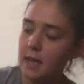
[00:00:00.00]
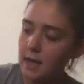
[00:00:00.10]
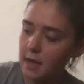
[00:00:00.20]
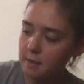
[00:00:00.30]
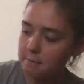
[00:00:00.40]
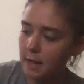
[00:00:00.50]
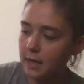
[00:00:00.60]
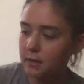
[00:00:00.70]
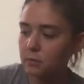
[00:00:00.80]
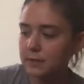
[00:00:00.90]
A
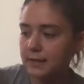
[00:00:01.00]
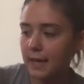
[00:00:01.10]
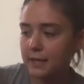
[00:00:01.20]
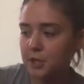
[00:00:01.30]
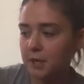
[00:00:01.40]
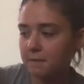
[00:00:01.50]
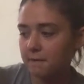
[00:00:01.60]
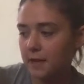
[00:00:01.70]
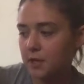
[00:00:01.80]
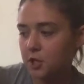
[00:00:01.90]
man was catching
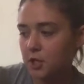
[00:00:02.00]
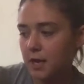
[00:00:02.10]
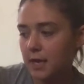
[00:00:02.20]
fish.